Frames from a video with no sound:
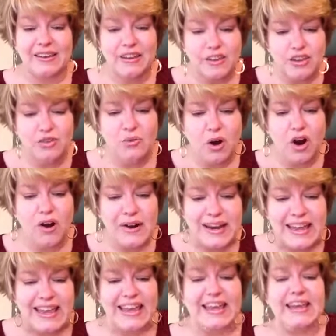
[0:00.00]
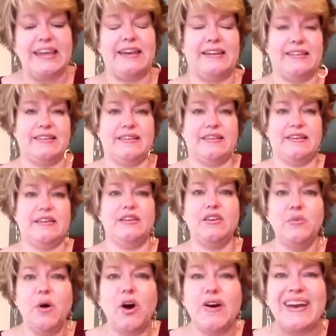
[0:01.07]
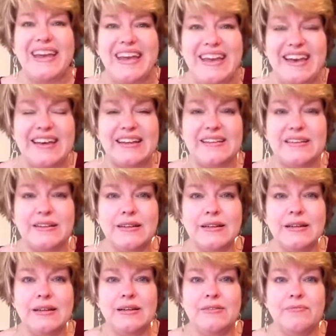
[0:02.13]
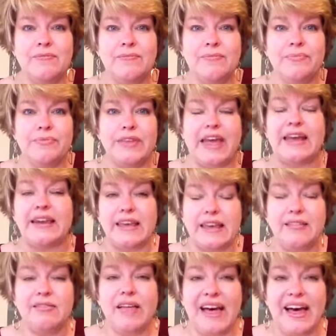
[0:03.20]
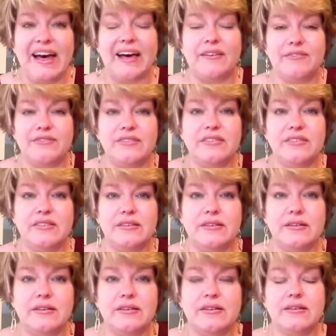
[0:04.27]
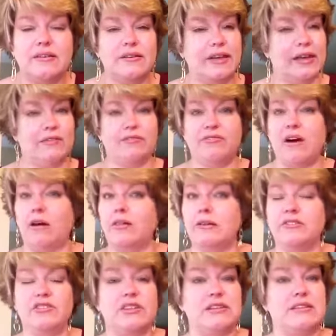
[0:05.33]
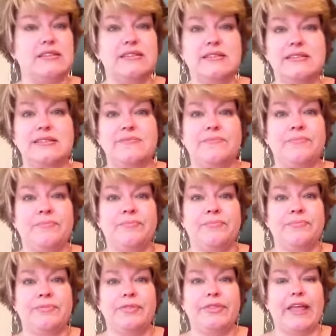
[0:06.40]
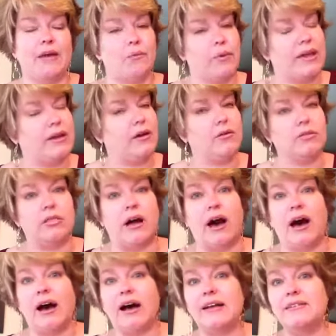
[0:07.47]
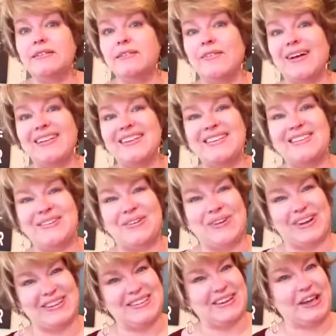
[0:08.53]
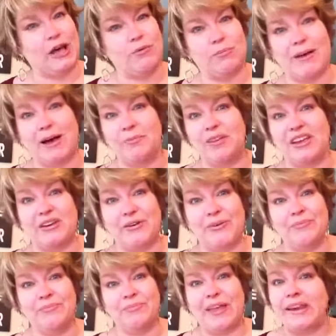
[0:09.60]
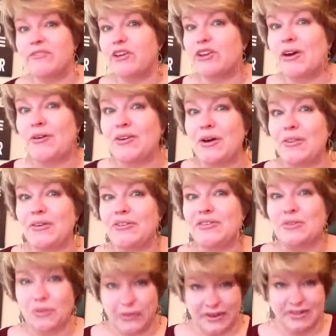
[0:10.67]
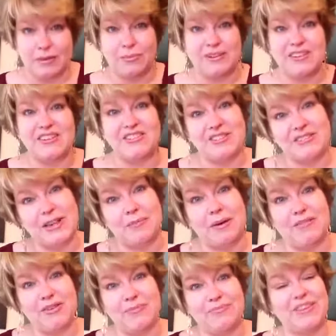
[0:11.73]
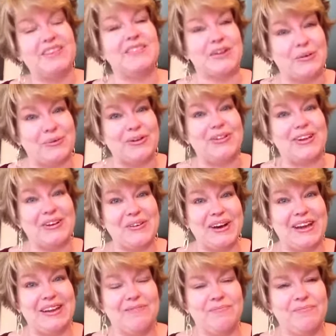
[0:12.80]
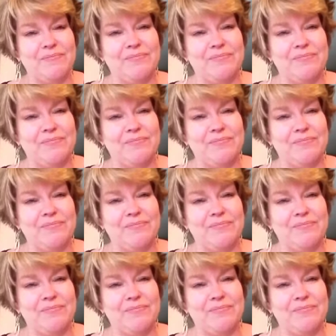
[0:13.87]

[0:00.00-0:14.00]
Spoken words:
You are it. You are it. And he left and followed Jesus. And we know lots and lots of stories to come about Peter. And if you don't know those stories, I'm going to teach you some of them because they're really great.